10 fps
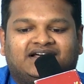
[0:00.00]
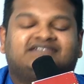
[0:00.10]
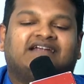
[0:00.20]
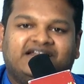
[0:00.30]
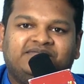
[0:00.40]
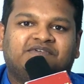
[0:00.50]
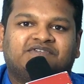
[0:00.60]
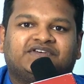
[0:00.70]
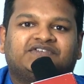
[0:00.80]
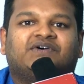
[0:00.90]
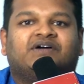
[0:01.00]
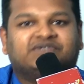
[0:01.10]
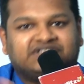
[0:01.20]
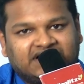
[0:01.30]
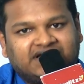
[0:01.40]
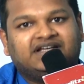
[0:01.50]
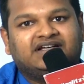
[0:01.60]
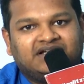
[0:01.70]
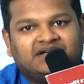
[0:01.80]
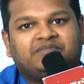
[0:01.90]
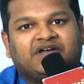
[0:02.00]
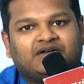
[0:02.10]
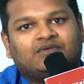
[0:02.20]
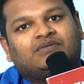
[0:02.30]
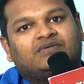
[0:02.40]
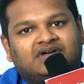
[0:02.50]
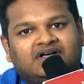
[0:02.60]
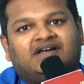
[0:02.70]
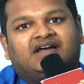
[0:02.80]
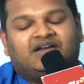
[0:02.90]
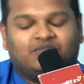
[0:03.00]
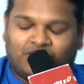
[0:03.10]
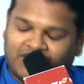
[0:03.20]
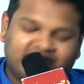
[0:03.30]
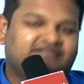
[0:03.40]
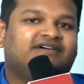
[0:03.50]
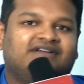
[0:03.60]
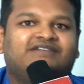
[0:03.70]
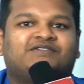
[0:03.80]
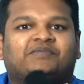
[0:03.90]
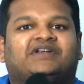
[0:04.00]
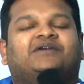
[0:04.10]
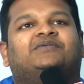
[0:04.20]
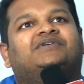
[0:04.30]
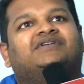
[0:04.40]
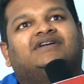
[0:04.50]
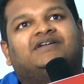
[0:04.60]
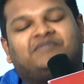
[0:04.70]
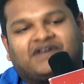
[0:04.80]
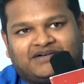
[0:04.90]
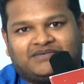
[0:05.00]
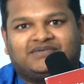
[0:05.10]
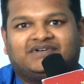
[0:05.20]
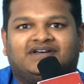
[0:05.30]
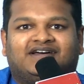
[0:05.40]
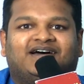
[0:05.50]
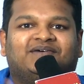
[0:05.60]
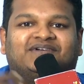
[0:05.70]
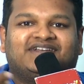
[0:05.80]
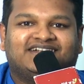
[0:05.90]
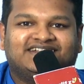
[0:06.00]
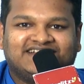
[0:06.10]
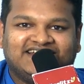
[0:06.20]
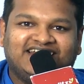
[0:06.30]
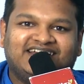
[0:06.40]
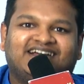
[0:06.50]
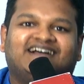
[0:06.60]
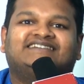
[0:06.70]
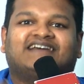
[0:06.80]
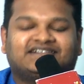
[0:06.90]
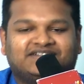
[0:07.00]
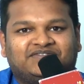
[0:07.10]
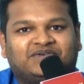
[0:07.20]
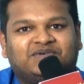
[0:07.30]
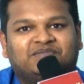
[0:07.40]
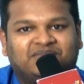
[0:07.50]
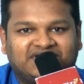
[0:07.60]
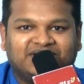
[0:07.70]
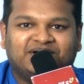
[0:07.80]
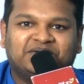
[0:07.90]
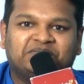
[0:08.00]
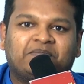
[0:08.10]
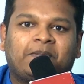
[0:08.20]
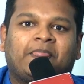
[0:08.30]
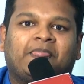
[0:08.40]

study music. So I was learning piano and whatever instrument. I wanted to learn piano, I wanted to learn singing, saxophone, mridangam,